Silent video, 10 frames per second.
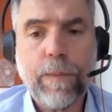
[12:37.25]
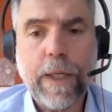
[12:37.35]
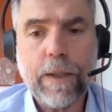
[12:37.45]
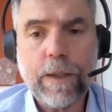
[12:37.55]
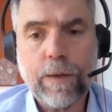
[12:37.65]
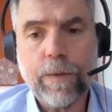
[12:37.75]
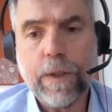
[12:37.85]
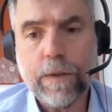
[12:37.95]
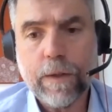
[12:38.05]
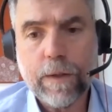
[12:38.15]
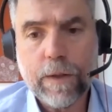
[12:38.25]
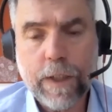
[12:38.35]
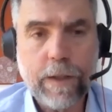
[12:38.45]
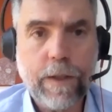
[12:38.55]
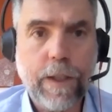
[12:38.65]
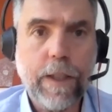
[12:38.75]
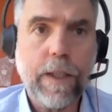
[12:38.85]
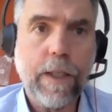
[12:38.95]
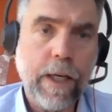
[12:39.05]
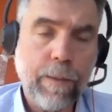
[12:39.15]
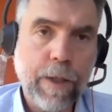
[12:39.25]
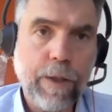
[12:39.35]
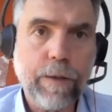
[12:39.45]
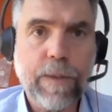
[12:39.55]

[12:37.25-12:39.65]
patients with TSC and AMLs,